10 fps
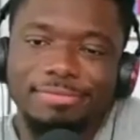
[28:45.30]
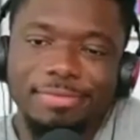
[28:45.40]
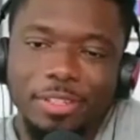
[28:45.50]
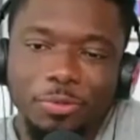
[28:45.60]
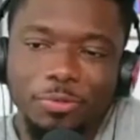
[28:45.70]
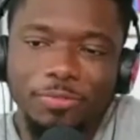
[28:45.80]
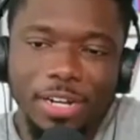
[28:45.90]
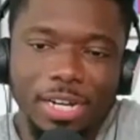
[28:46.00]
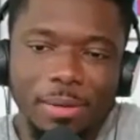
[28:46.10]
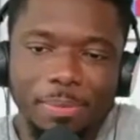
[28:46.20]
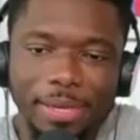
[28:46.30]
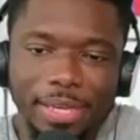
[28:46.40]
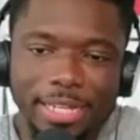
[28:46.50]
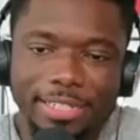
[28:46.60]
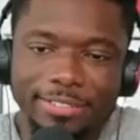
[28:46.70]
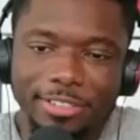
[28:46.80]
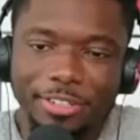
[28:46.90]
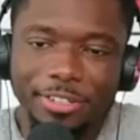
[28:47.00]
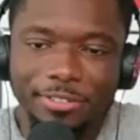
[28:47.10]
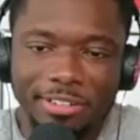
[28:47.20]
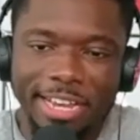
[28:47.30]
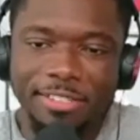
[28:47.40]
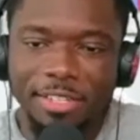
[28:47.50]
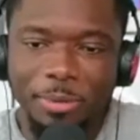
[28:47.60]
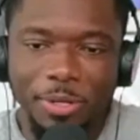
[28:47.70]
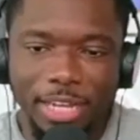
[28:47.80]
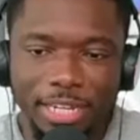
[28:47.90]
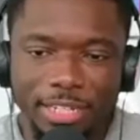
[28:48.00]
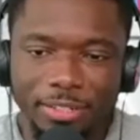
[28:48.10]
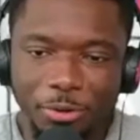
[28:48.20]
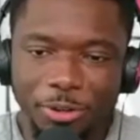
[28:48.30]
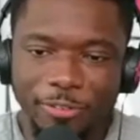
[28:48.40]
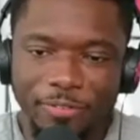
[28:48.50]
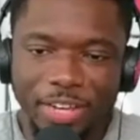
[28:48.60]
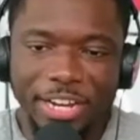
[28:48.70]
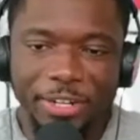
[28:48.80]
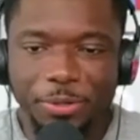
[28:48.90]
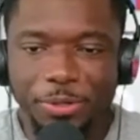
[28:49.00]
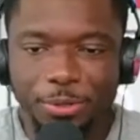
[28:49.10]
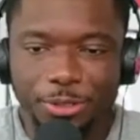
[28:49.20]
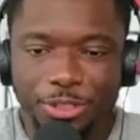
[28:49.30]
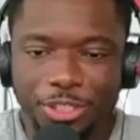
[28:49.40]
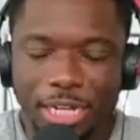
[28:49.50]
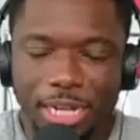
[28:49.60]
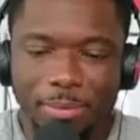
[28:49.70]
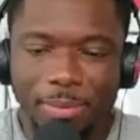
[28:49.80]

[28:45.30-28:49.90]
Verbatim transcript: you fuck up and you're excommunicated or you're fired or you lose your job.